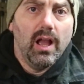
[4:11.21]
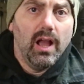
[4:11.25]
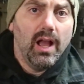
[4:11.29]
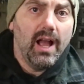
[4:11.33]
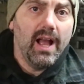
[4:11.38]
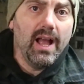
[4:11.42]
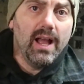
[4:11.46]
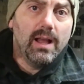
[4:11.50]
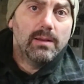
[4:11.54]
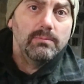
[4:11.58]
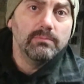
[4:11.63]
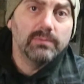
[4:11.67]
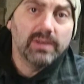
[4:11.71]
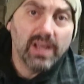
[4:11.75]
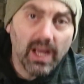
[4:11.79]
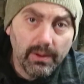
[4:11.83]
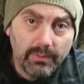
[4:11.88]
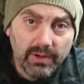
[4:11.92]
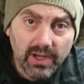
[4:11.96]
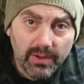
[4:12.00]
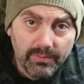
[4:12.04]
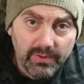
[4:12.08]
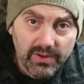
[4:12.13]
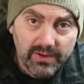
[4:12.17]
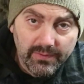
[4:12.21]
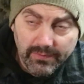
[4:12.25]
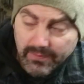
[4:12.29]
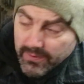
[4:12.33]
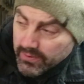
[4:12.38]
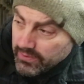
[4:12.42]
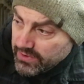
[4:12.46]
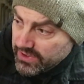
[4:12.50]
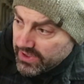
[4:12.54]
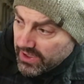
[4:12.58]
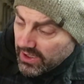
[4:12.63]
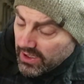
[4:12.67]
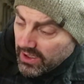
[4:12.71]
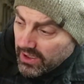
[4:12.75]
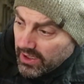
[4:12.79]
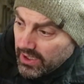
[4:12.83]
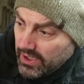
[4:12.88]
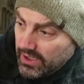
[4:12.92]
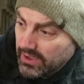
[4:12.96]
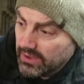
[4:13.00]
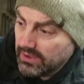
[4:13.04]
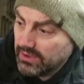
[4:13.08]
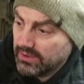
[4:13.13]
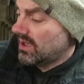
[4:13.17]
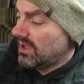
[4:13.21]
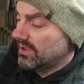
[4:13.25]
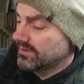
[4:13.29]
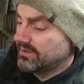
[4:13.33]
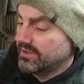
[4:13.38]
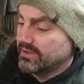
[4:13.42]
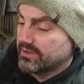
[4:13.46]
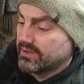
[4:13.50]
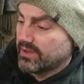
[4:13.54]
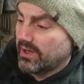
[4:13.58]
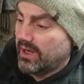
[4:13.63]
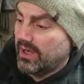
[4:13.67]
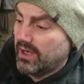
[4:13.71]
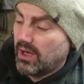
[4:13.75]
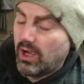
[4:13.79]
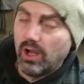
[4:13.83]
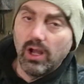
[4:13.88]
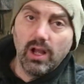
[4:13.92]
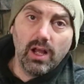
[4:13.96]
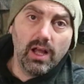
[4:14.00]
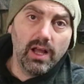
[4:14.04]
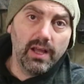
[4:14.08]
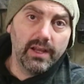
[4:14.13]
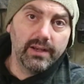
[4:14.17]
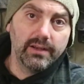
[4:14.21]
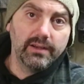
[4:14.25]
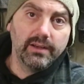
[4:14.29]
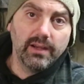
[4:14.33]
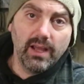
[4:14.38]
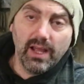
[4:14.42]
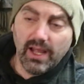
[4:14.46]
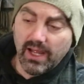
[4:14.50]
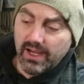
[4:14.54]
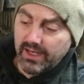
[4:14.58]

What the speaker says: Coming up in the future, concentrate on